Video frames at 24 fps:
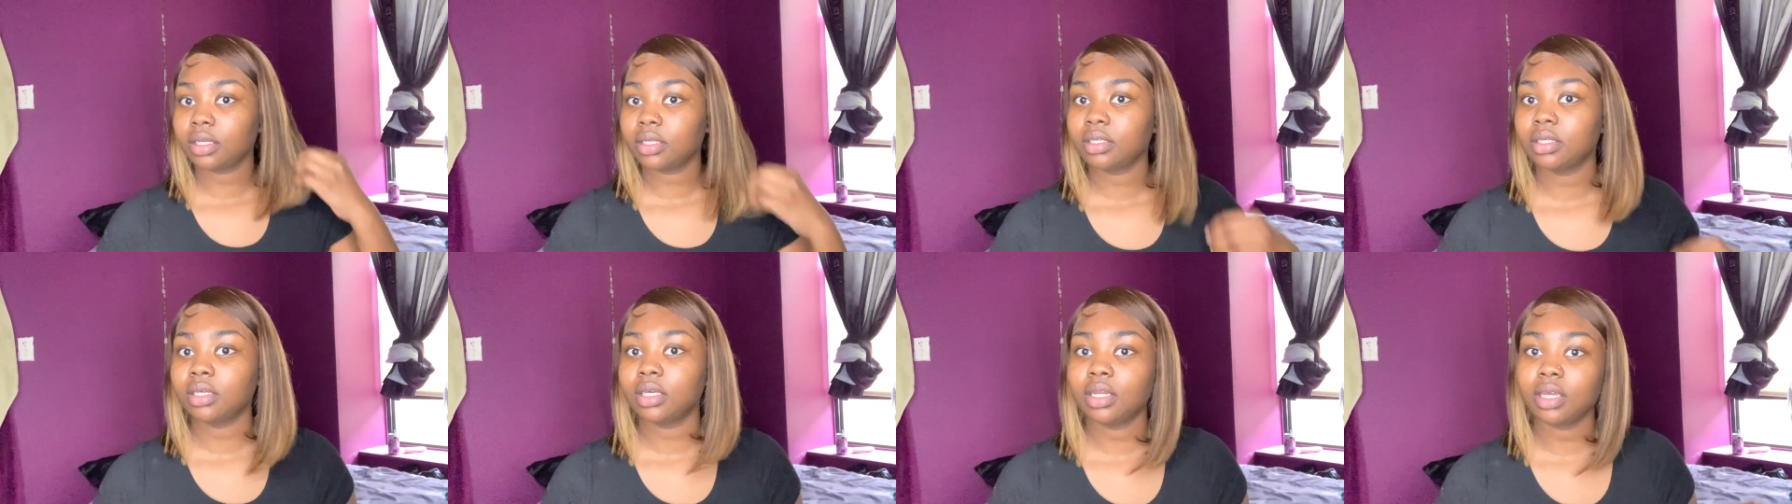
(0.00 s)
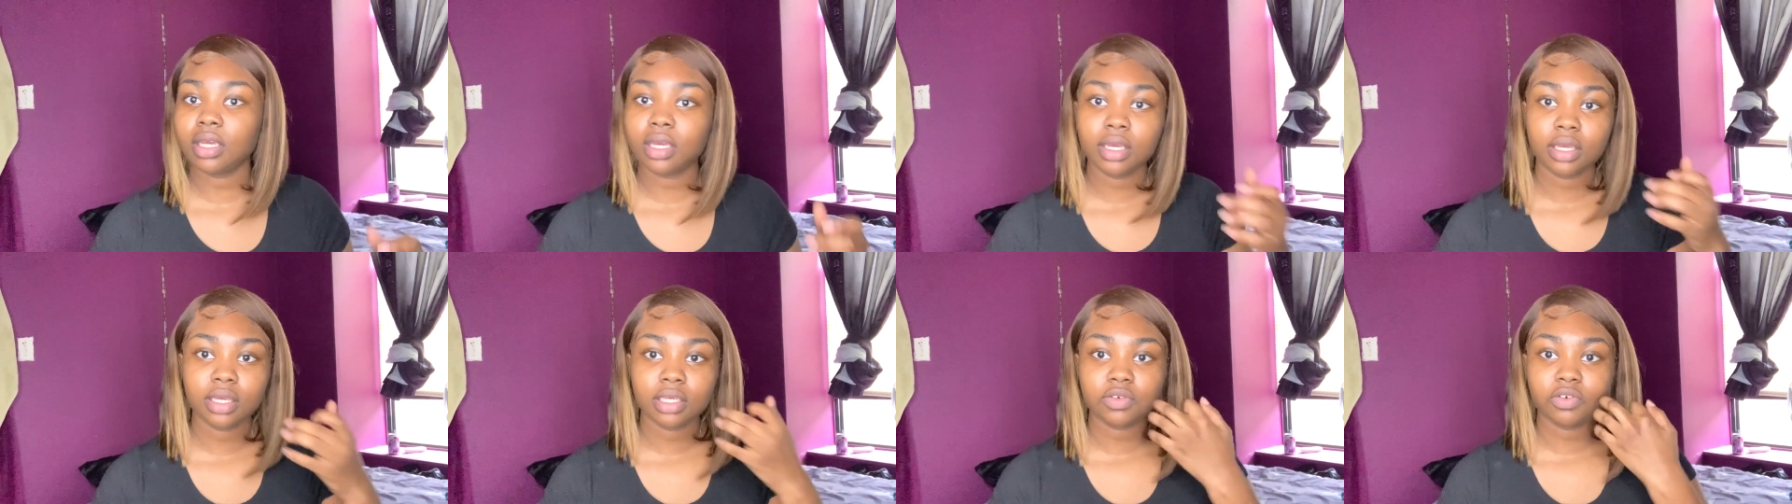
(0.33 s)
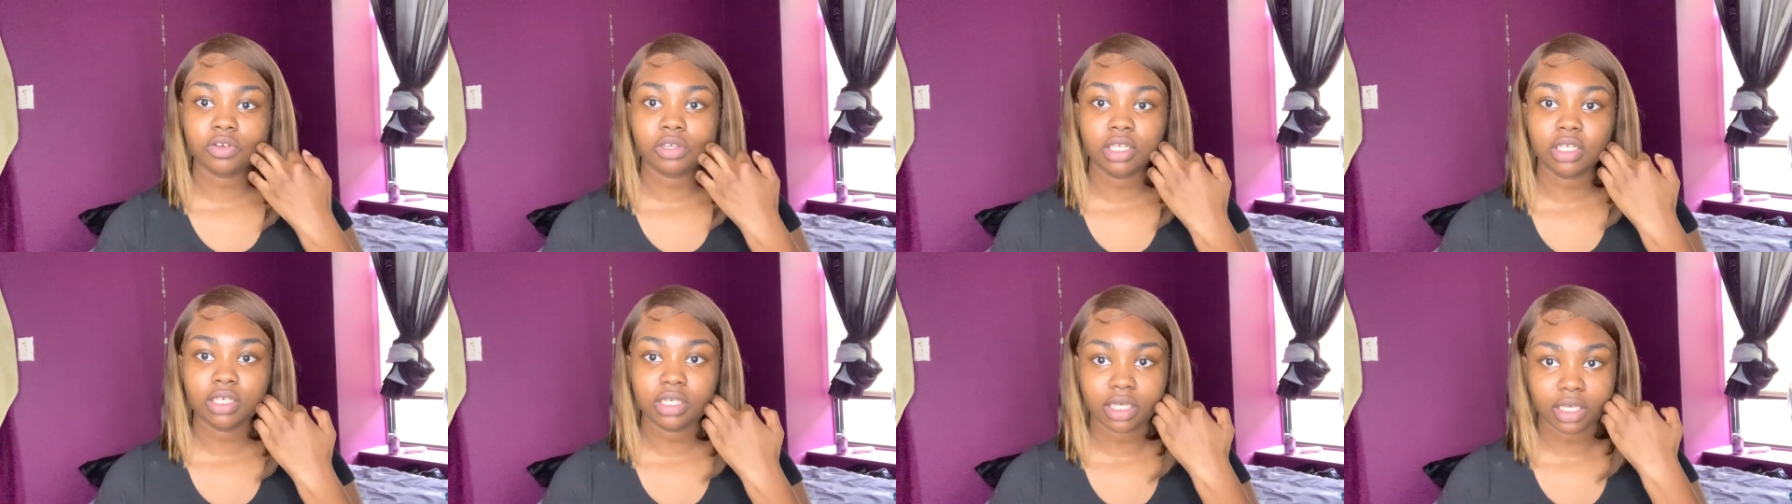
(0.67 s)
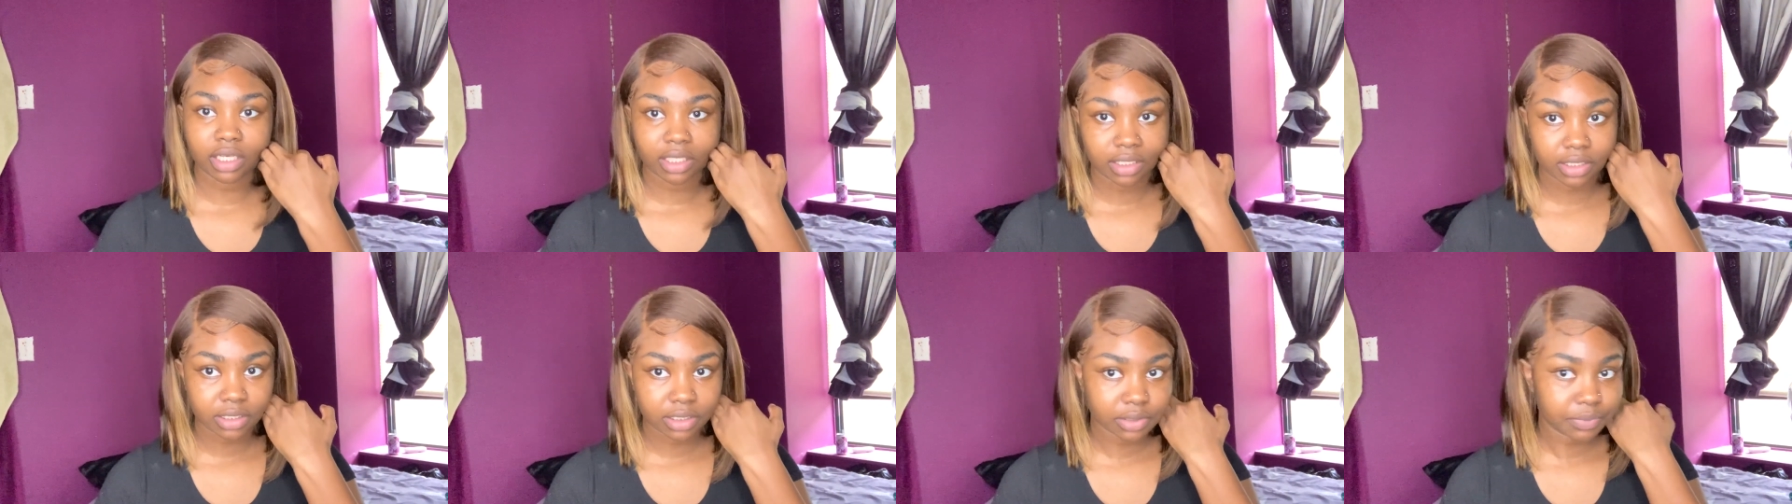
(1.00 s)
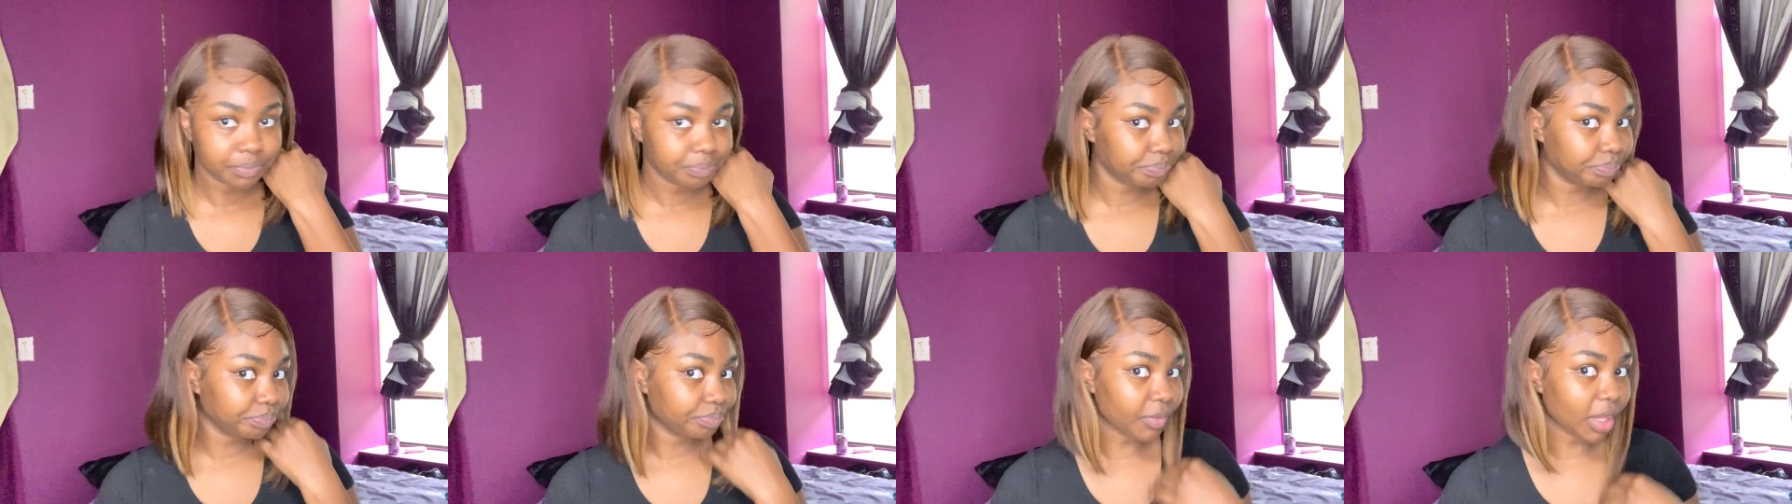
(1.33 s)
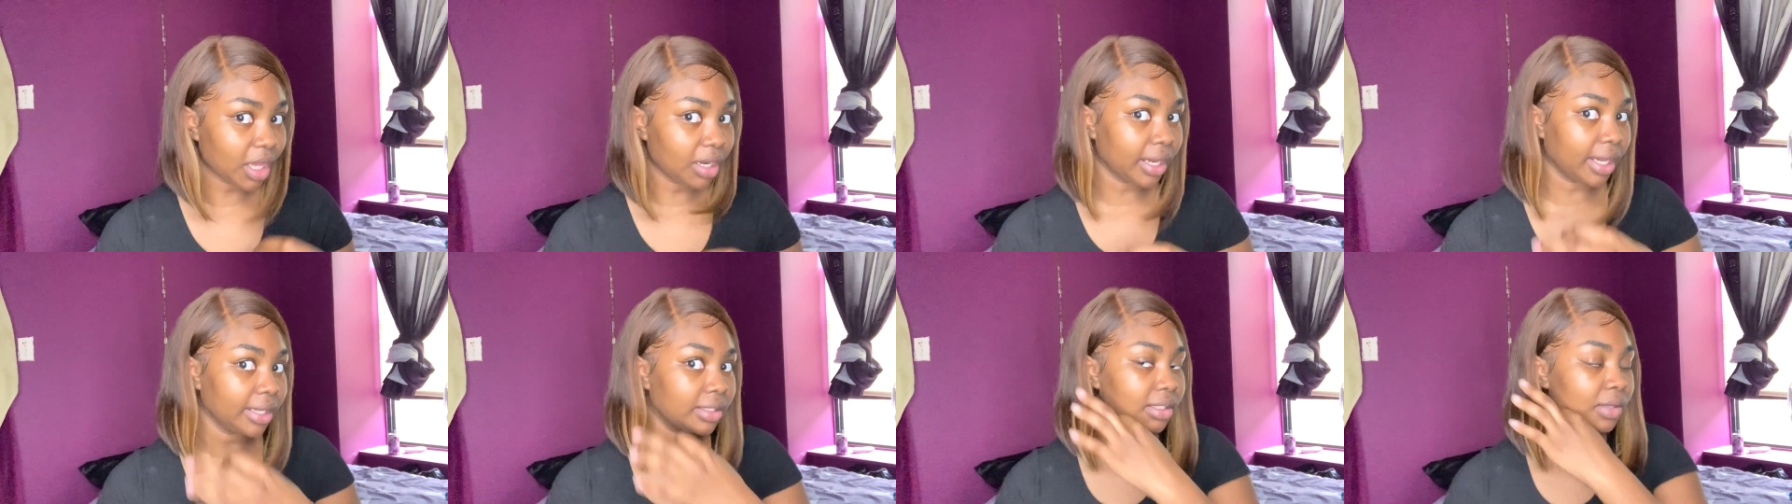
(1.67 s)
the hair is really nice. I
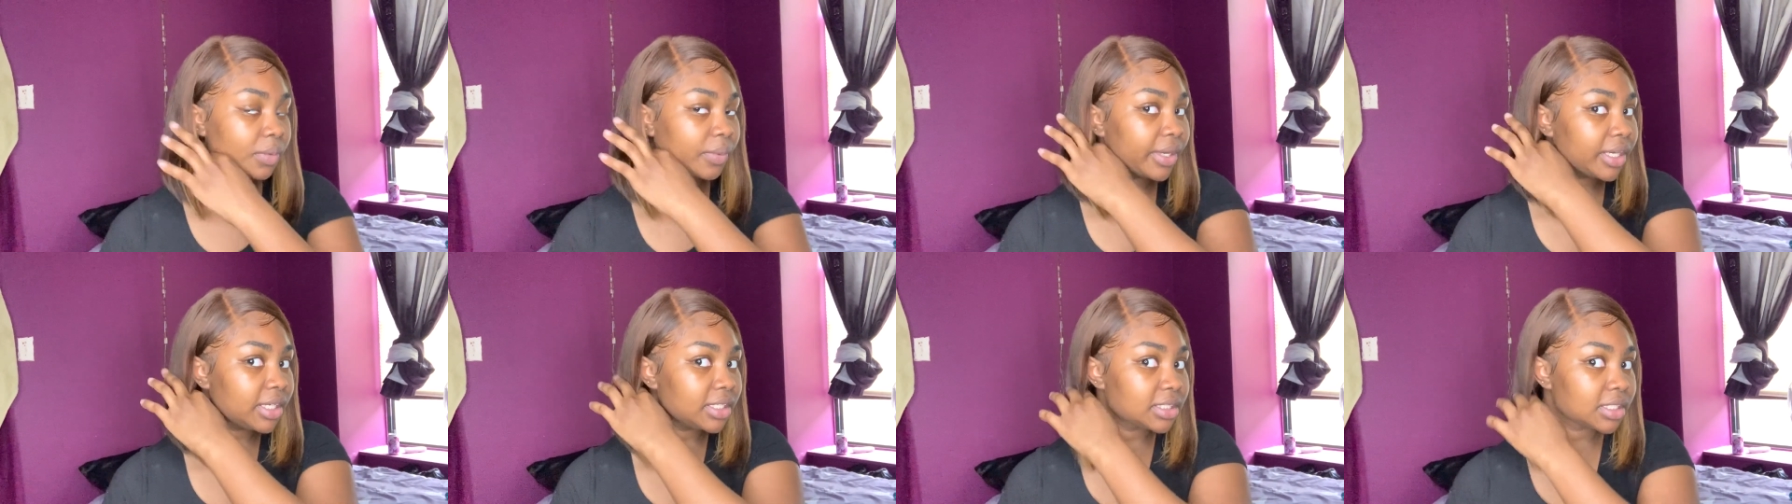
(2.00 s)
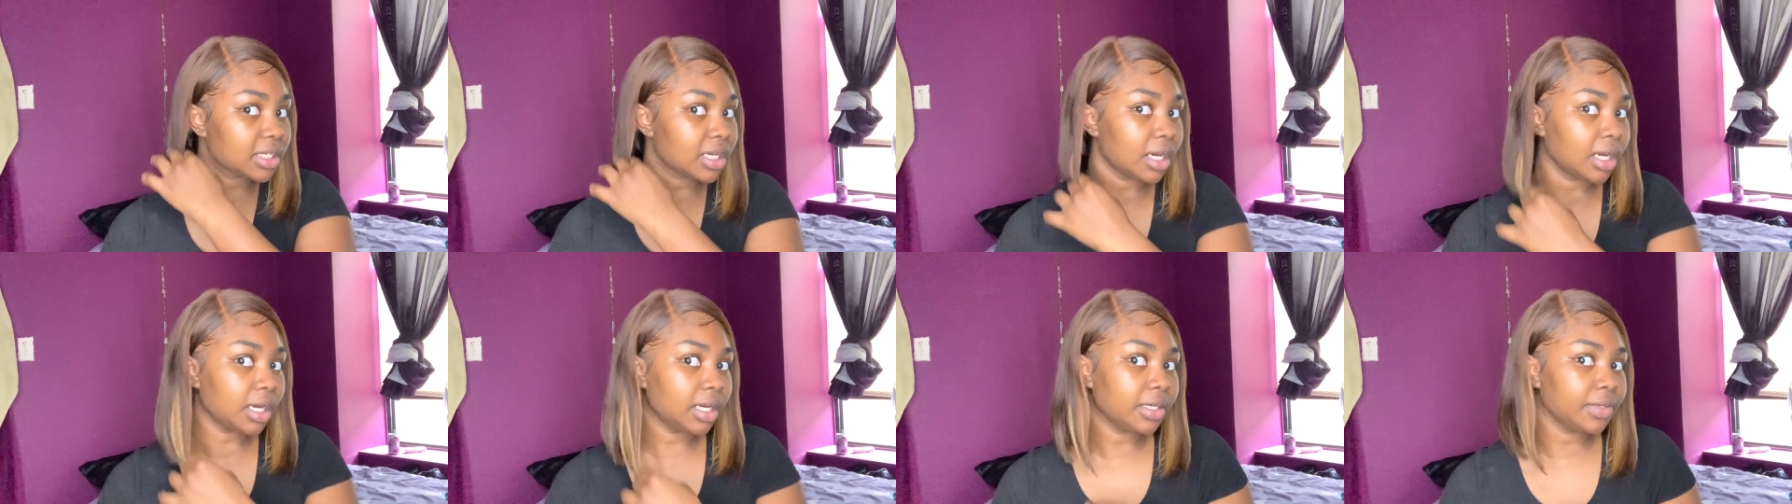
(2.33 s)
like the way it's cut.